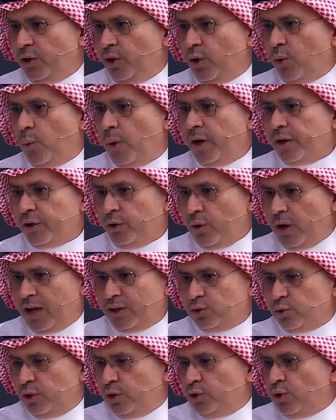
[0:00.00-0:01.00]
you know, where you
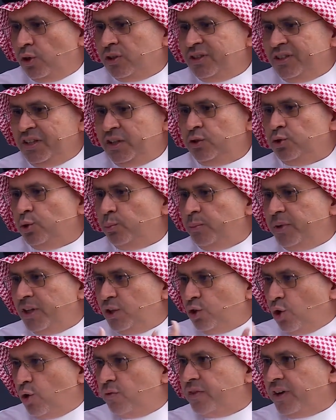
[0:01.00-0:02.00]
actually don't need to
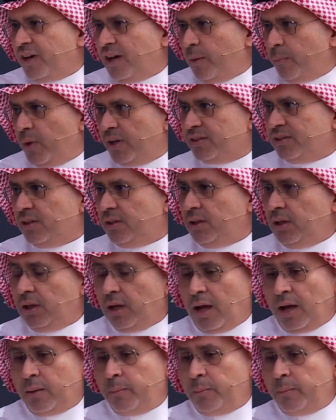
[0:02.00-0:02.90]
build overcapacity